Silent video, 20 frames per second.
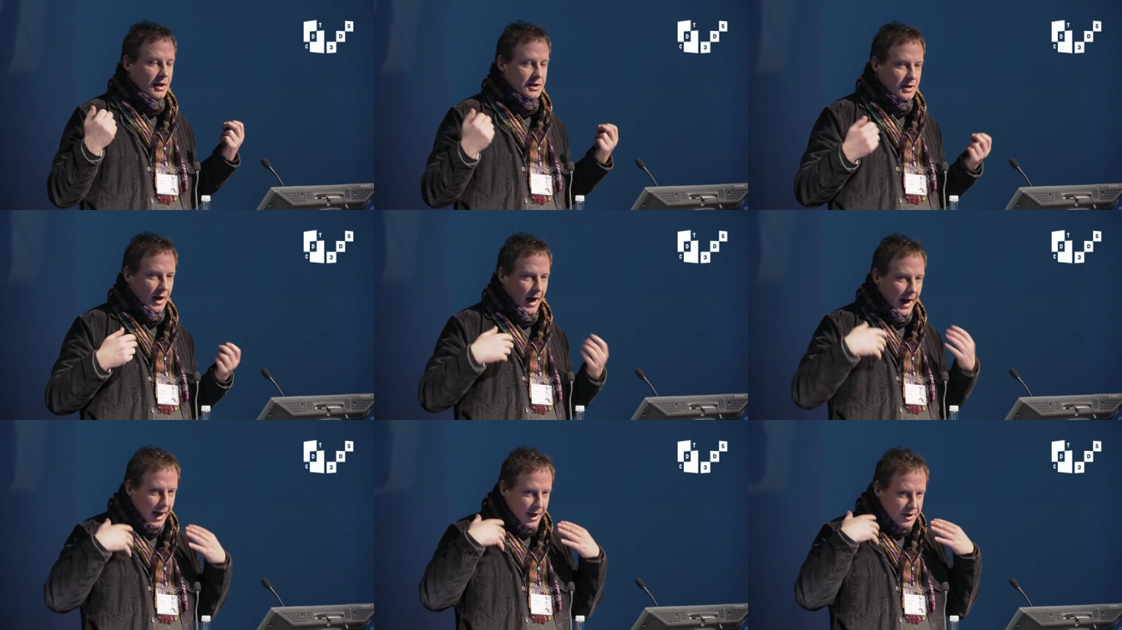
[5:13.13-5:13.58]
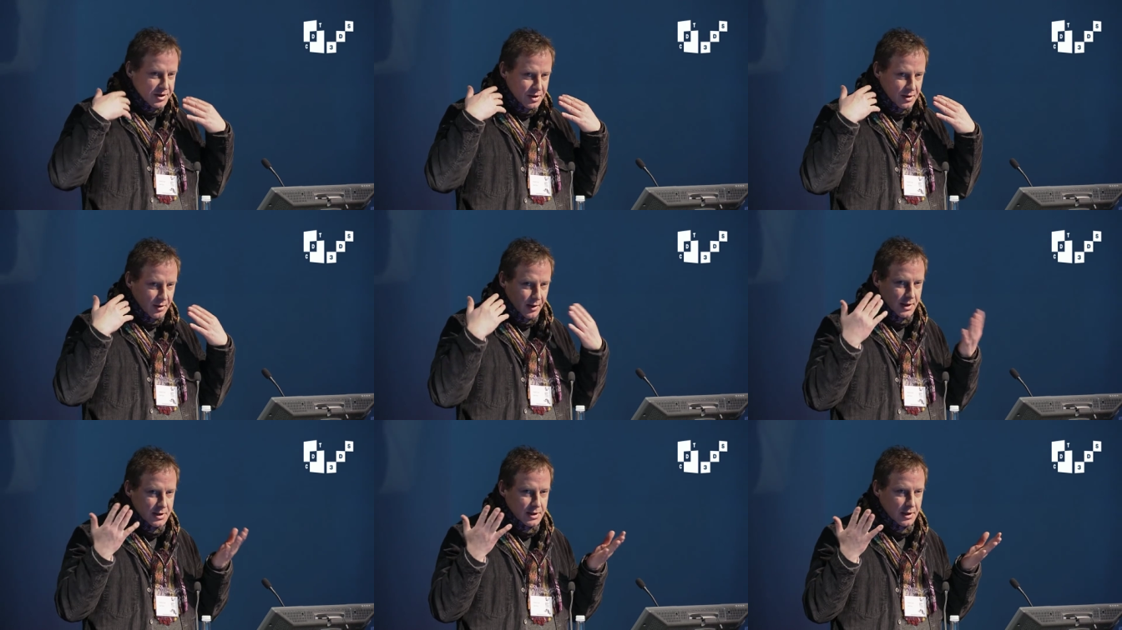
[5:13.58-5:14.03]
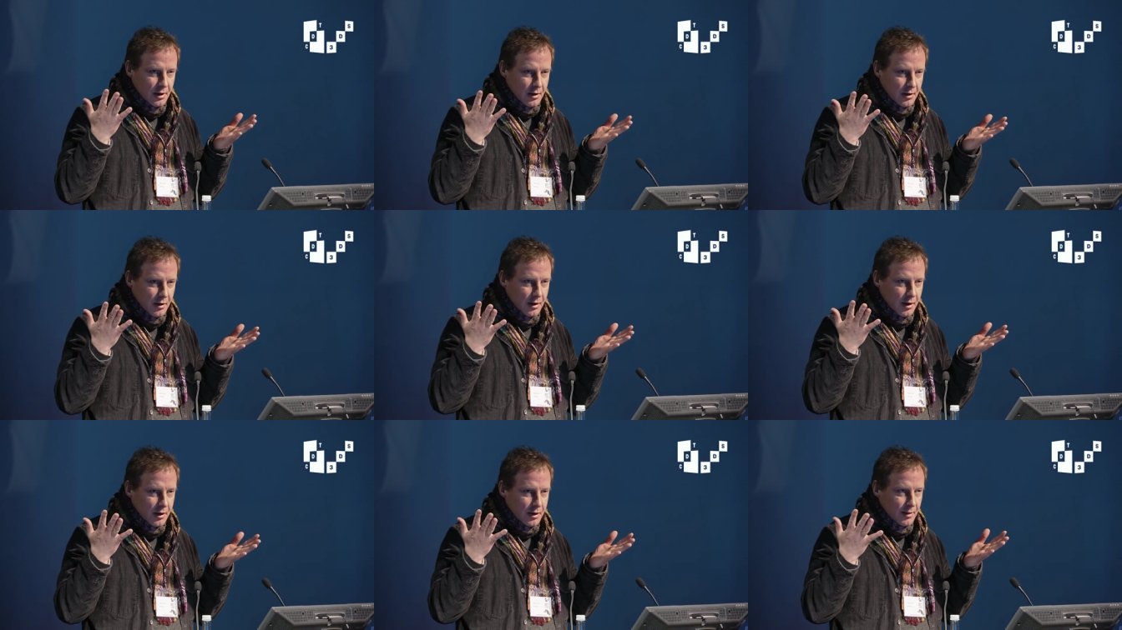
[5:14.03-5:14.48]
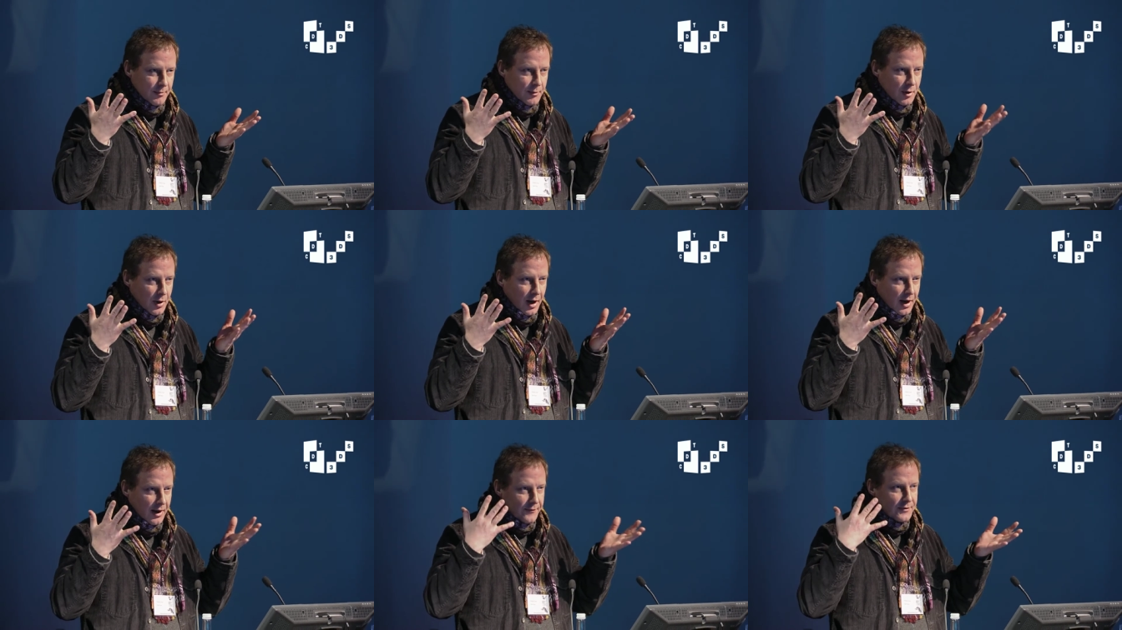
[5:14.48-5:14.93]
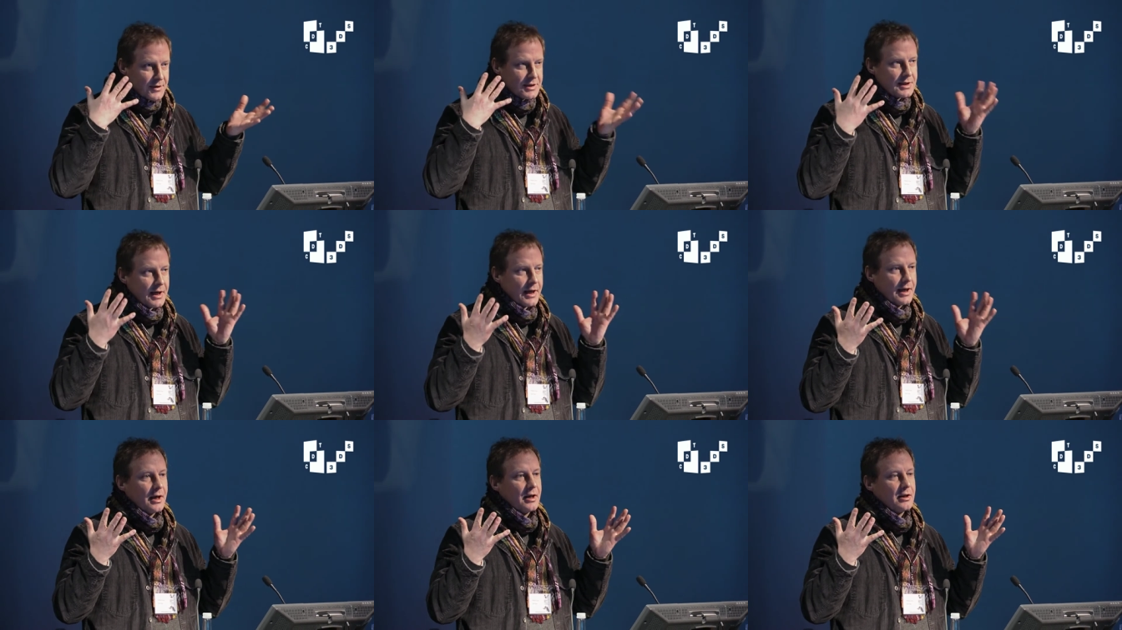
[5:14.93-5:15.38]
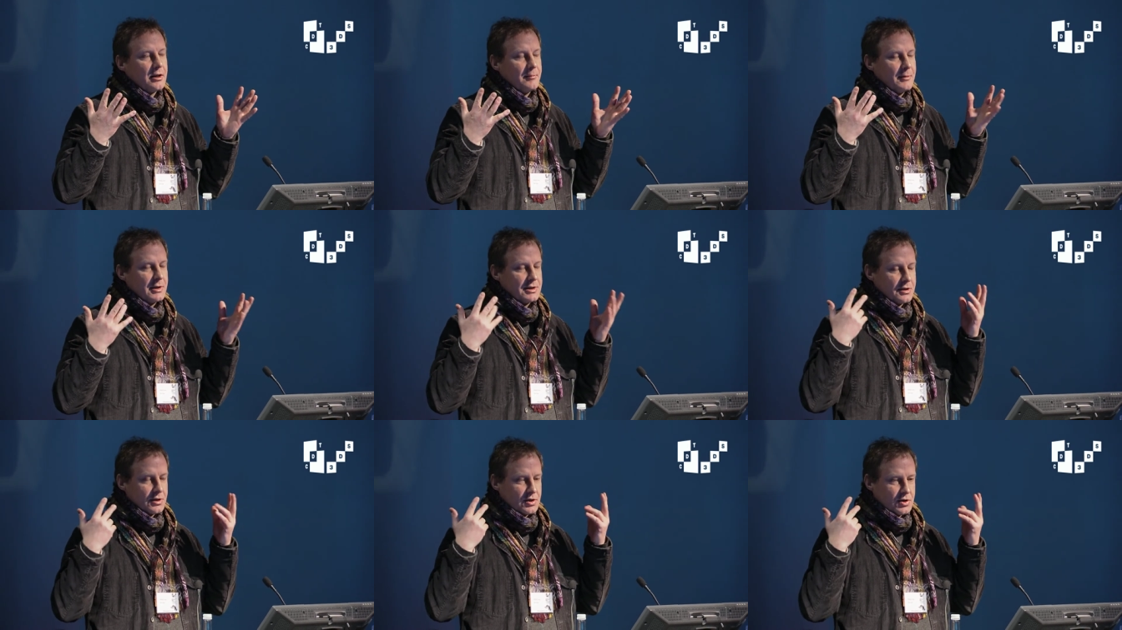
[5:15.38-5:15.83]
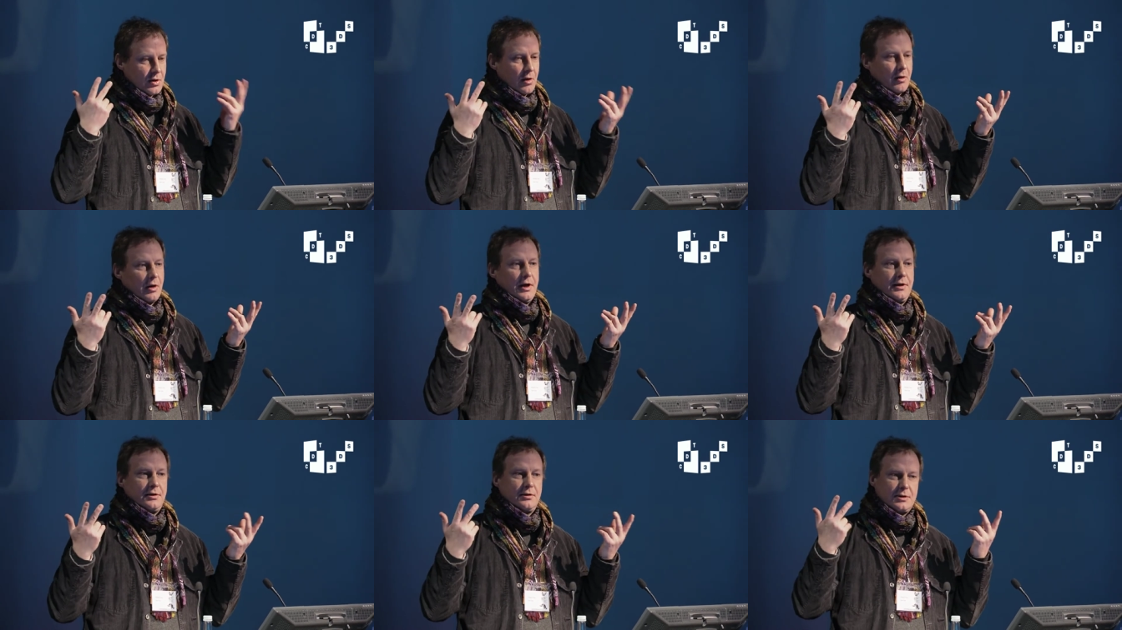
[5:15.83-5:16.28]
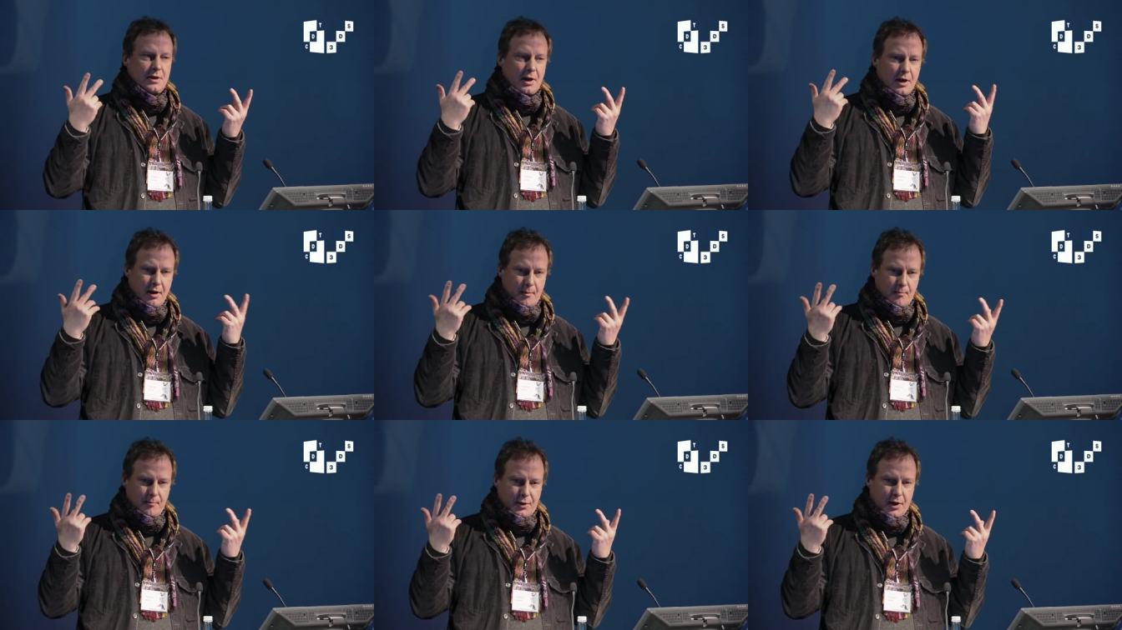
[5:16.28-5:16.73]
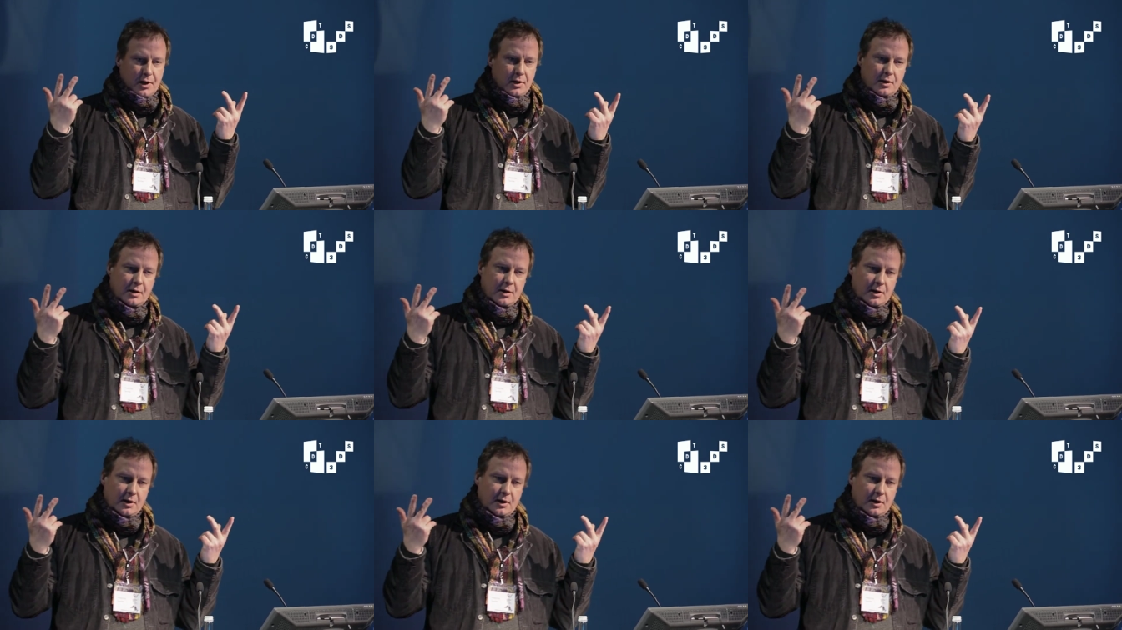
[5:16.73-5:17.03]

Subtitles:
So as you actually look at them, you have to take in them as a solid, as a lump,